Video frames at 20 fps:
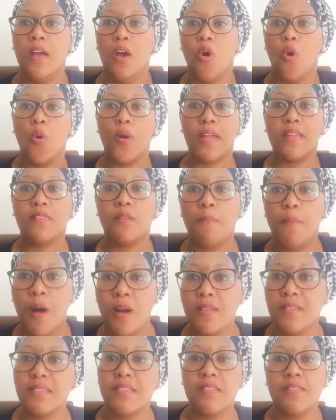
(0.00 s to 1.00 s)
or in the
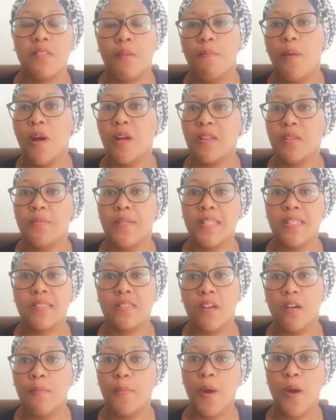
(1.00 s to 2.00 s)
policies that
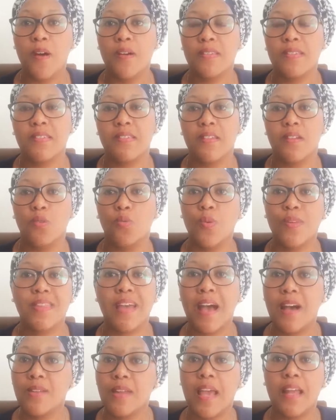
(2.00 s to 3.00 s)
parliaments are passing
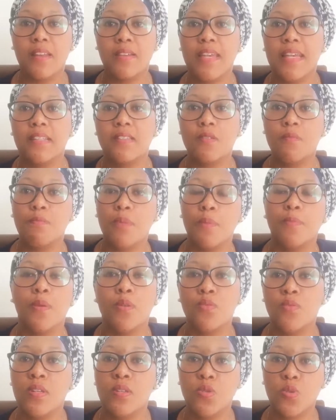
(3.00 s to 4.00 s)
without allocating proper
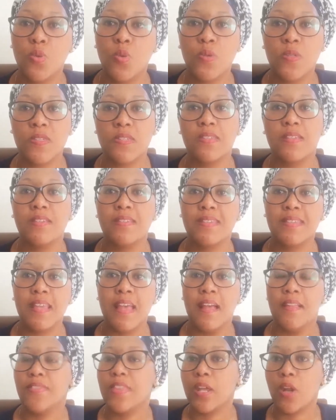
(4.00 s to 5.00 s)
resources
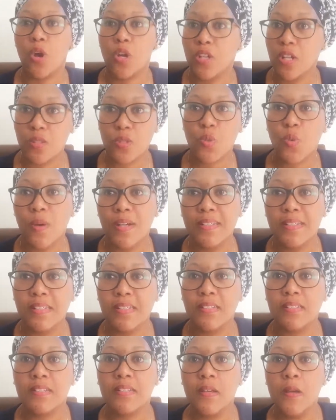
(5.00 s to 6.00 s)
that are not
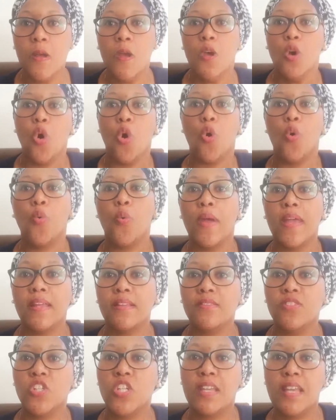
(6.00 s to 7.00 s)
squandered, or
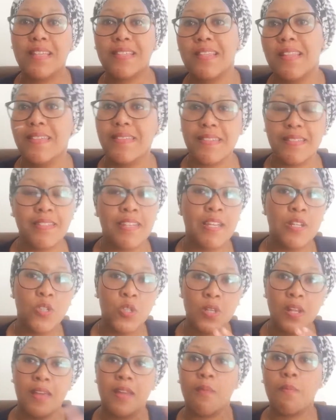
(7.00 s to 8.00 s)
when she gets less
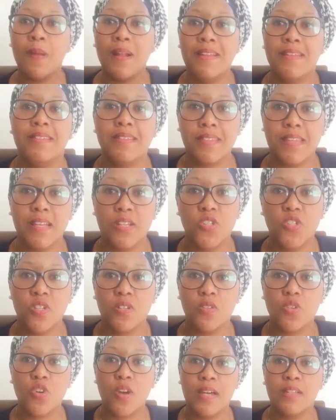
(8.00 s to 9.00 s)
attention at a police
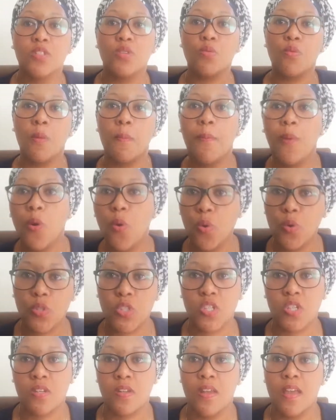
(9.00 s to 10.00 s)
station trying to
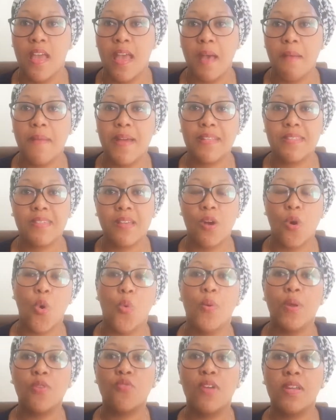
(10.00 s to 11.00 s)
report a matter,
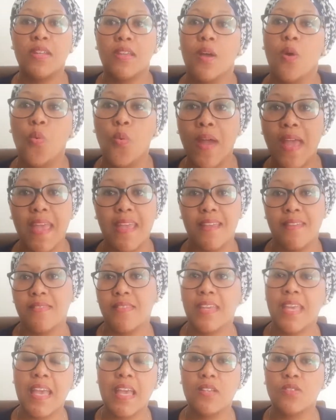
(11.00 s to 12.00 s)
or when running away in
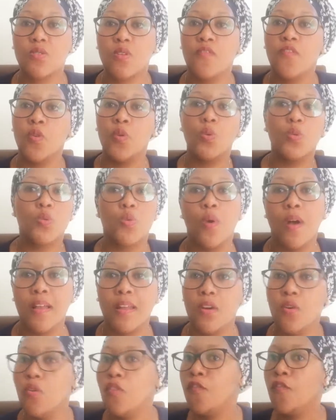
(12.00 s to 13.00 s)
the case of
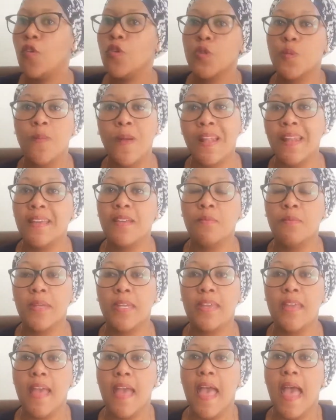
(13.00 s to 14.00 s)
ukutwala or forced
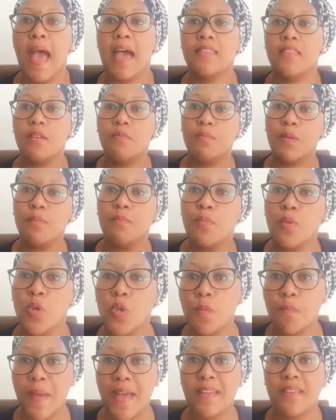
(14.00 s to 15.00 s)
polygamy, and then being
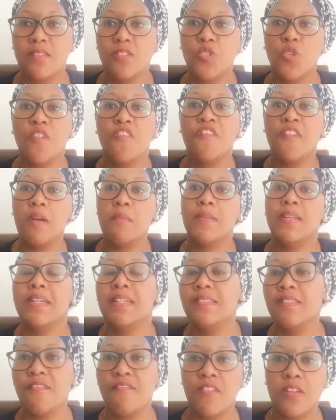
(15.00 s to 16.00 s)
brought back into family
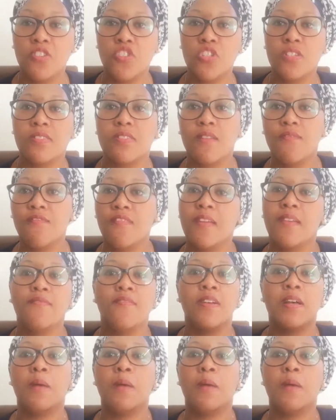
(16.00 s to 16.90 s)
interventions that favor